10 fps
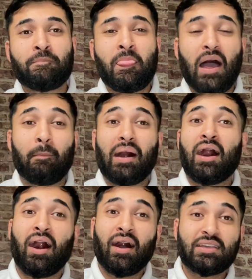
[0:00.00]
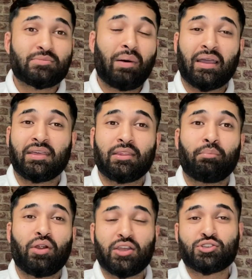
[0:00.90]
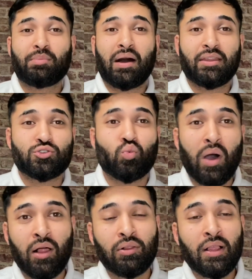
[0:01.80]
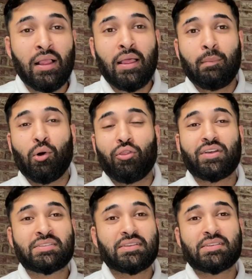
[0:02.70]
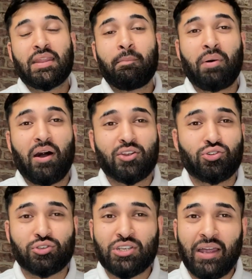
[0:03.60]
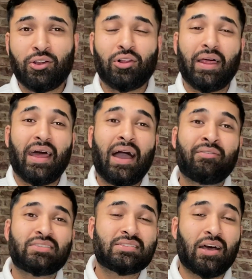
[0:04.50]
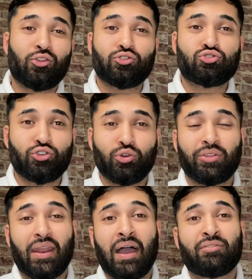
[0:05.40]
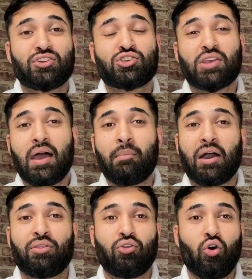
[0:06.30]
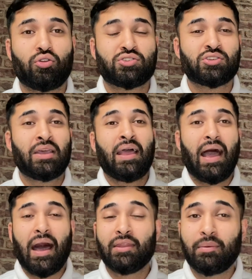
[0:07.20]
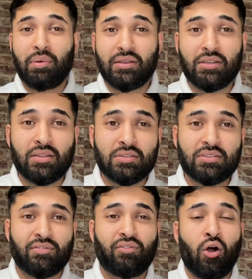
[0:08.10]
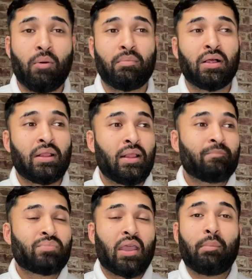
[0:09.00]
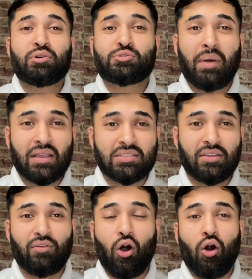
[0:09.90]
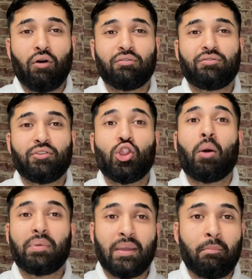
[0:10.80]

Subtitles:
and my heart is backing the British man as well. But this is an impartial channel, and I have to tell the truth, and I have to share my thoughts and opinions from a perspective of not being